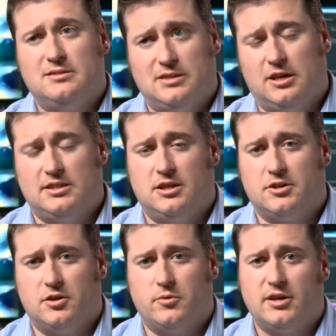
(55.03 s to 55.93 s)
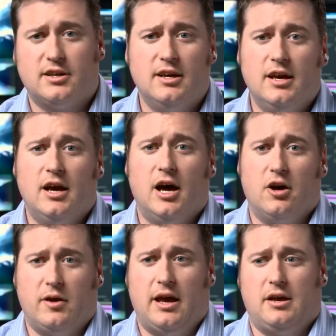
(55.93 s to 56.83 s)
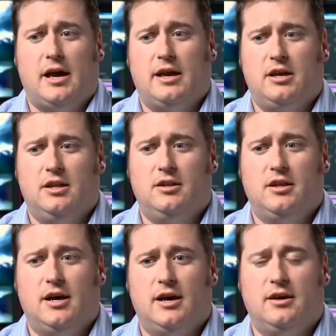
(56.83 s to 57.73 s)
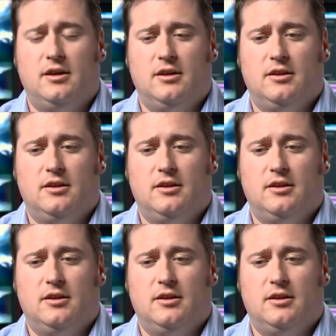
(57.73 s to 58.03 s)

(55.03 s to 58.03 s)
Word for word: No, that's not gonna work. Okay, I can, uh,